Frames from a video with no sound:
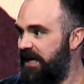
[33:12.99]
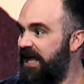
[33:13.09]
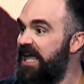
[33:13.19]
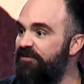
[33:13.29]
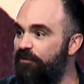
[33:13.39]

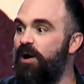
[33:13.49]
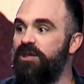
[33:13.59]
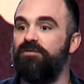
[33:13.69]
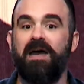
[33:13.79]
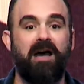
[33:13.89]
If what
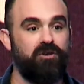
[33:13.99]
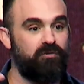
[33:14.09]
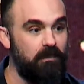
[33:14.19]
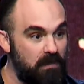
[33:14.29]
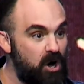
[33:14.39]
you value
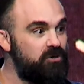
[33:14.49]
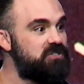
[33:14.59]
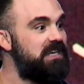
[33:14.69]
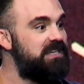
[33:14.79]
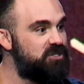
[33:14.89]
the
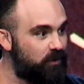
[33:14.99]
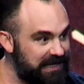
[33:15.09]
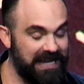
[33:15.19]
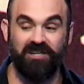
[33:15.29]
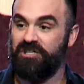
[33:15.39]
most is your
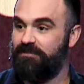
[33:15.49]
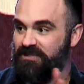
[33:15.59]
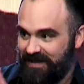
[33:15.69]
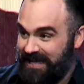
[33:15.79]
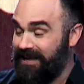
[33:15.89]
kingship to
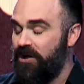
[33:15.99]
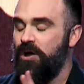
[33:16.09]
the king,